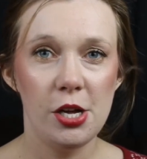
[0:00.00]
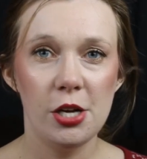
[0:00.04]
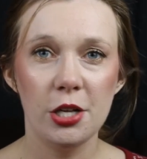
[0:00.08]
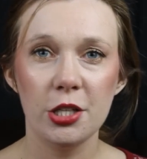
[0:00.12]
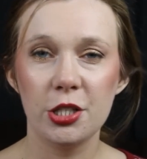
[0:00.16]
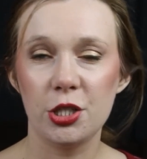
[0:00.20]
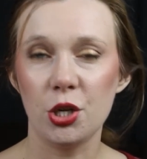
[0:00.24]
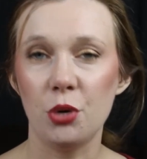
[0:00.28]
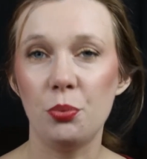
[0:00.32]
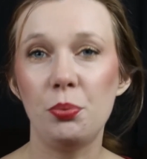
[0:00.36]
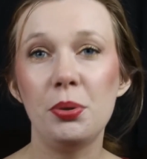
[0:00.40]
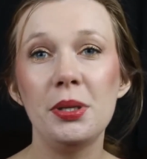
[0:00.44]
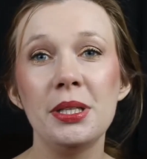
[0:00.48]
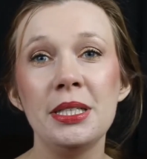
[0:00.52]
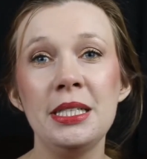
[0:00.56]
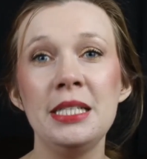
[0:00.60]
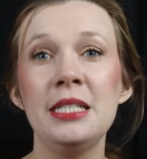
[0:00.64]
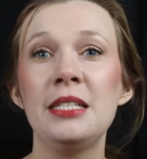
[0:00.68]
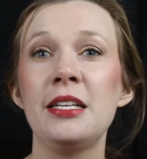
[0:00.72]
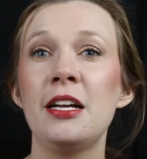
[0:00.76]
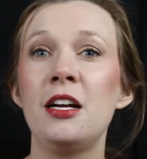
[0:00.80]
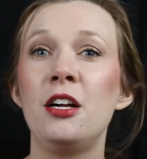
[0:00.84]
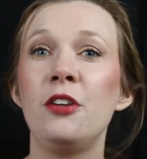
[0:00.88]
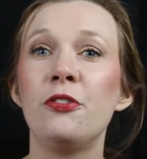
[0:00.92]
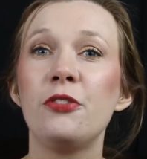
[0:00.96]
So please,
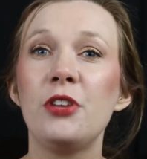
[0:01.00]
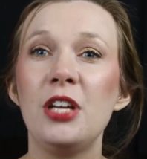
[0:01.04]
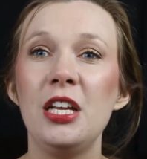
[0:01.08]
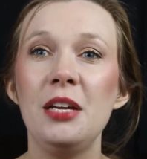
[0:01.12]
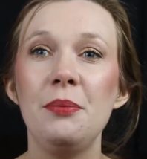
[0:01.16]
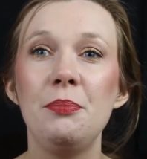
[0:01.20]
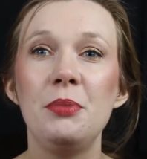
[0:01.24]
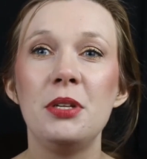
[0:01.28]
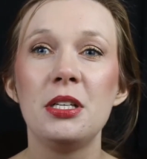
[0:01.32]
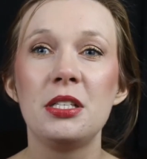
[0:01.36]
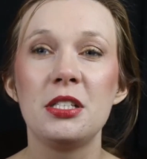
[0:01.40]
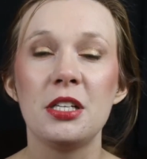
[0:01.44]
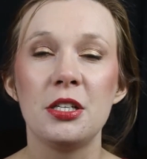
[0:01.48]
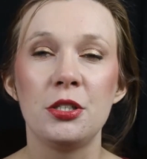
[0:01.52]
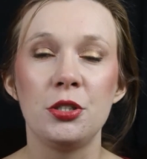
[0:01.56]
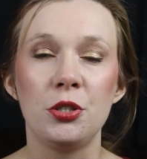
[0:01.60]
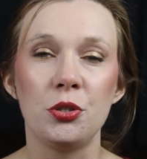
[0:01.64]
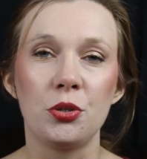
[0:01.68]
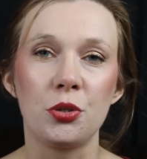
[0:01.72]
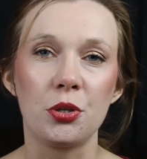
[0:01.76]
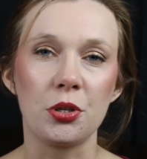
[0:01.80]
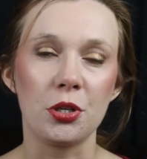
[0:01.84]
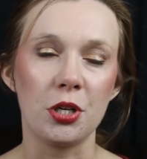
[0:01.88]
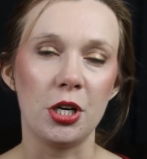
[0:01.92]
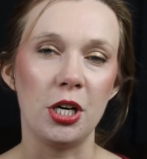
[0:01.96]
e.l.f., keep this in
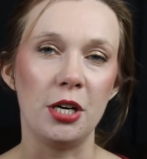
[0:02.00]
your